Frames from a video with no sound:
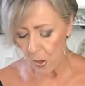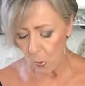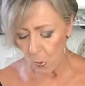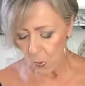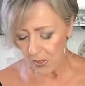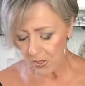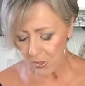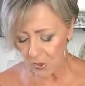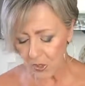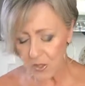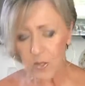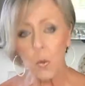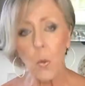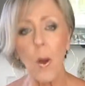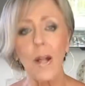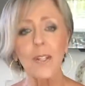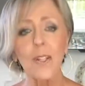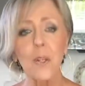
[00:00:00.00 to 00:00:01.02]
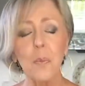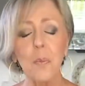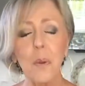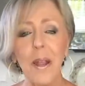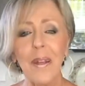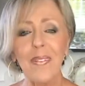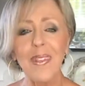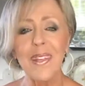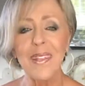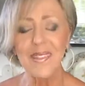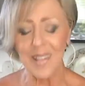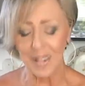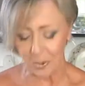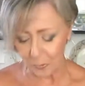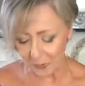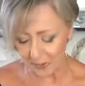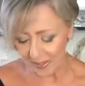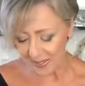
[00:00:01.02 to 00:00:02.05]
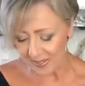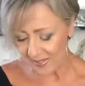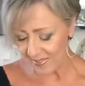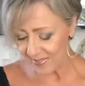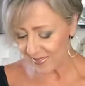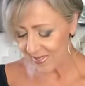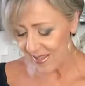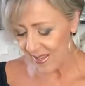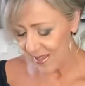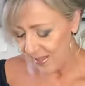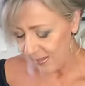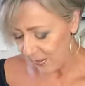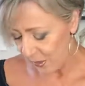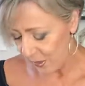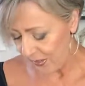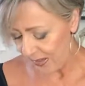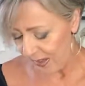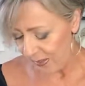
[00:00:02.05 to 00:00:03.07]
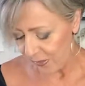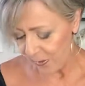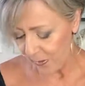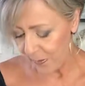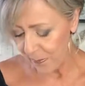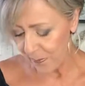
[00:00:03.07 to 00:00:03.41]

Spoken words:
We just want to bring these ingredients together.